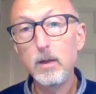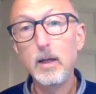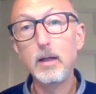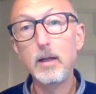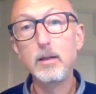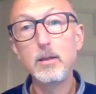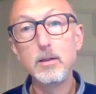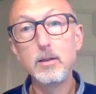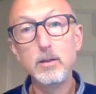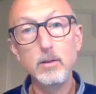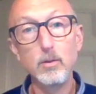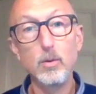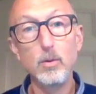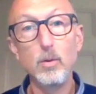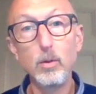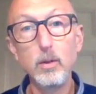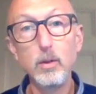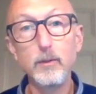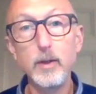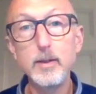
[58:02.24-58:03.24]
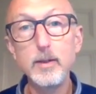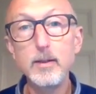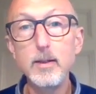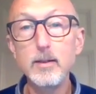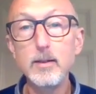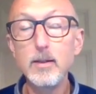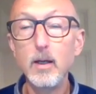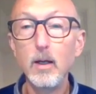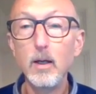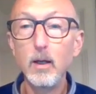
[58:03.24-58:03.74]
and to all of us
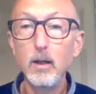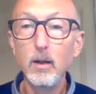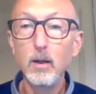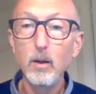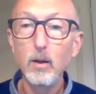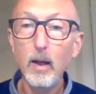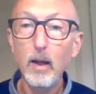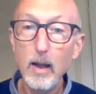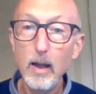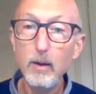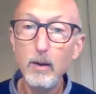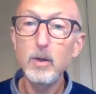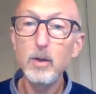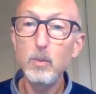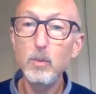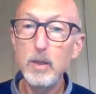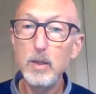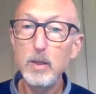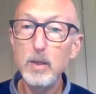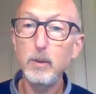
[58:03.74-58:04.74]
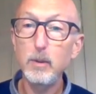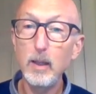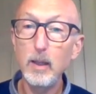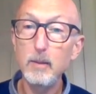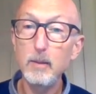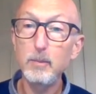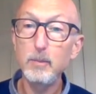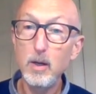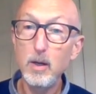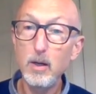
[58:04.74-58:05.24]
is, how can we play a
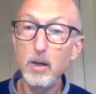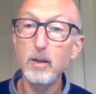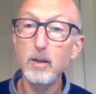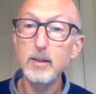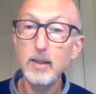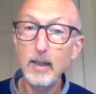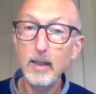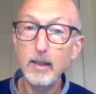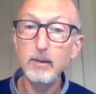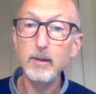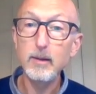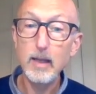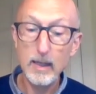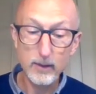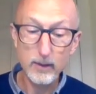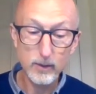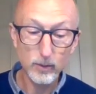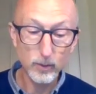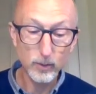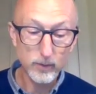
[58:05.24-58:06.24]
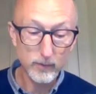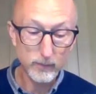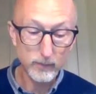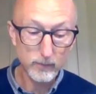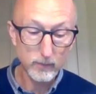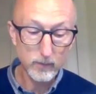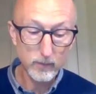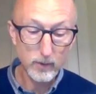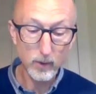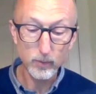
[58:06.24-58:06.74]
part in that sort of
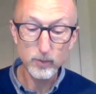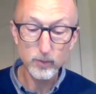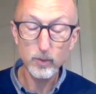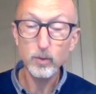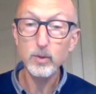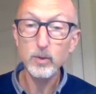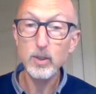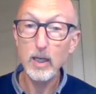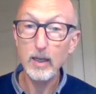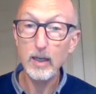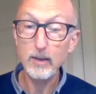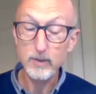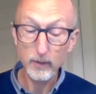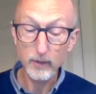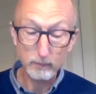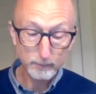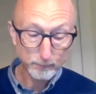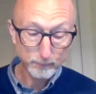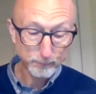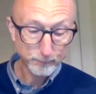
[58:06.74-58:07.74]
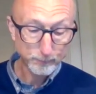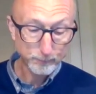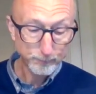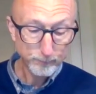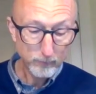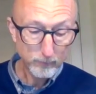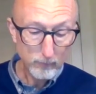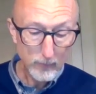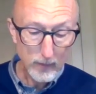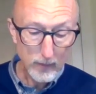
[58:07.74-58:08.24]
cultural change?
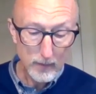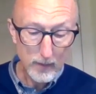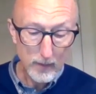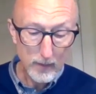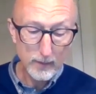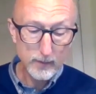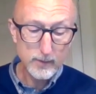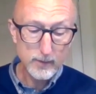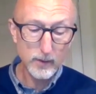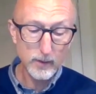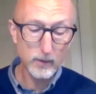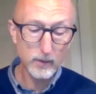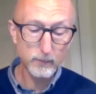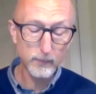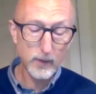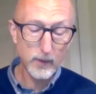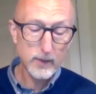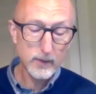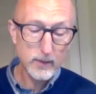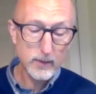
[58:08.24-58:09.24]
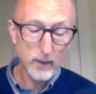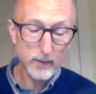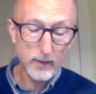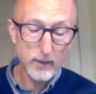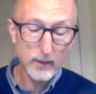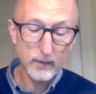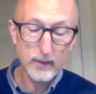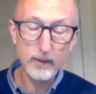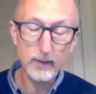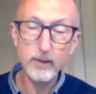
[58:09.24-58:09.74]
And so firstly, I
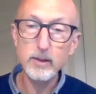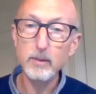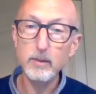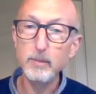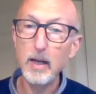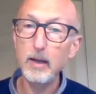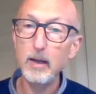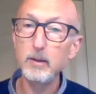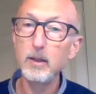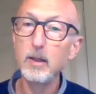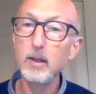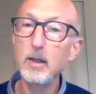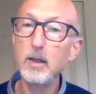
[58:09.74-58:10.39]
think that is about